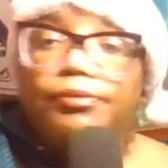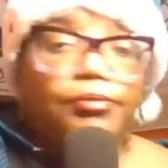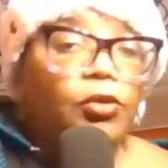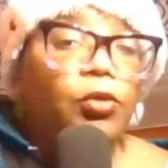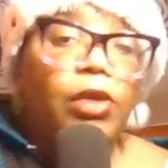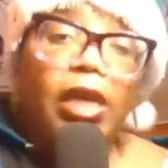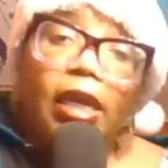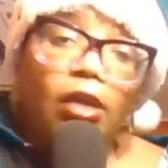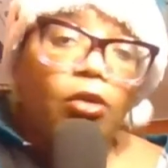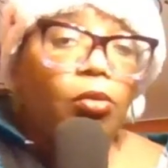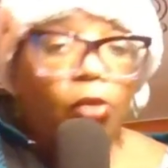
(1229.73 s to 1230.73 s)
who can't
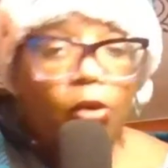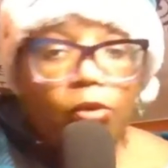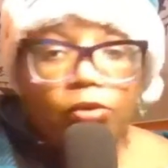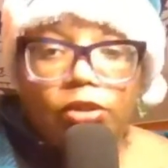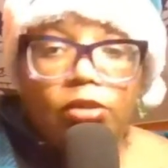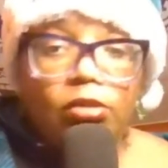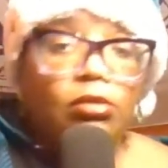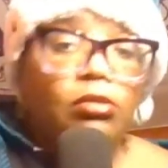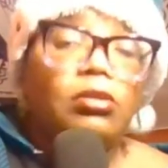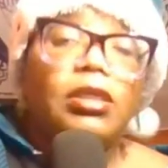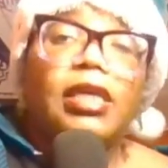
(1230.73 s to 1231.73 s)
or won't
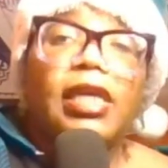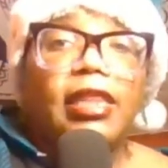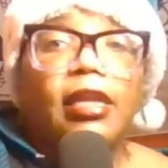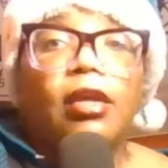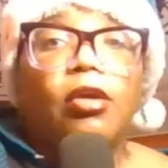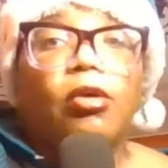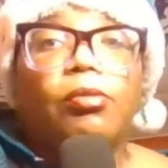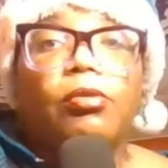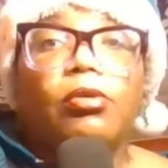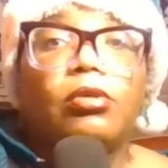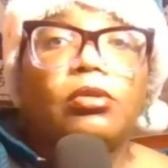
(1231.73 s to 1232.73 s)
get that help
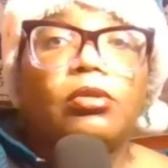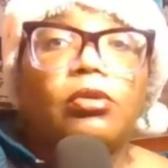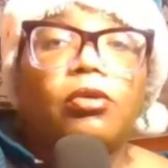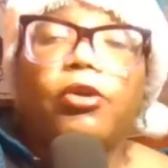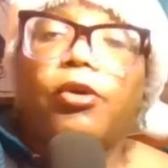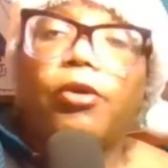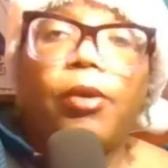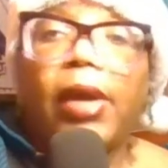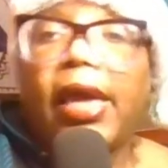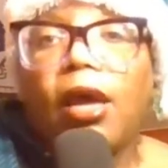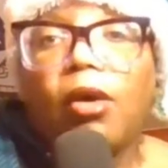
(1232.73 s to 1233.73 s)
or don't know
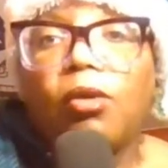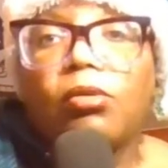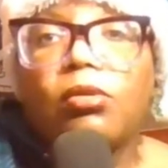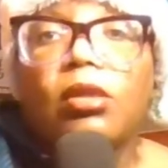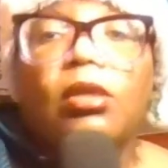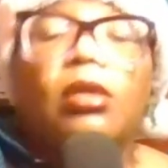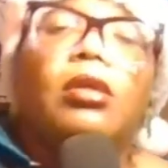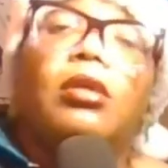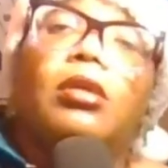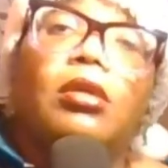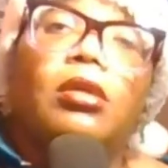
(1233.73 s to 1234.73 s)
how.
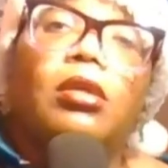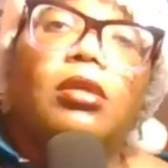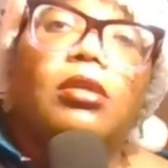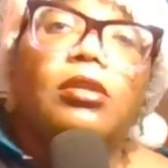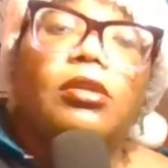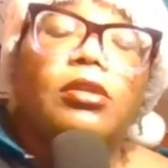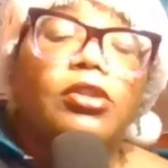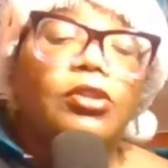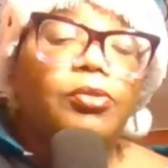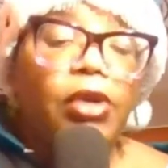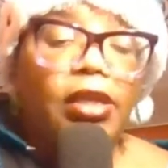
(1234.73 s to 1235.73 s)
And
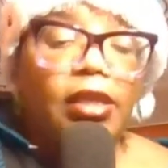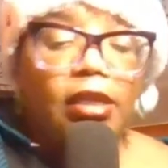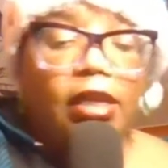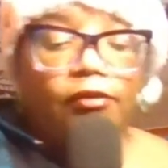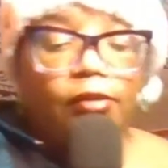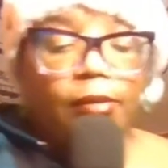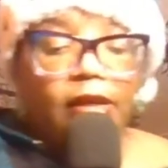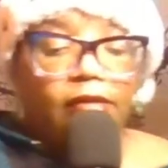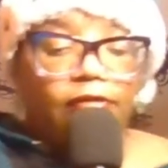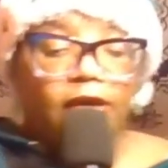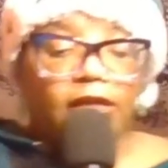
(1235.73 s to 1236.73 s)
just pray that everybody
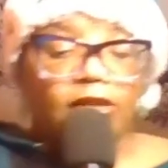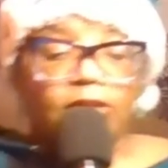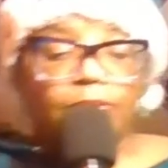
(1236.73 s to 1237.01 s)
finds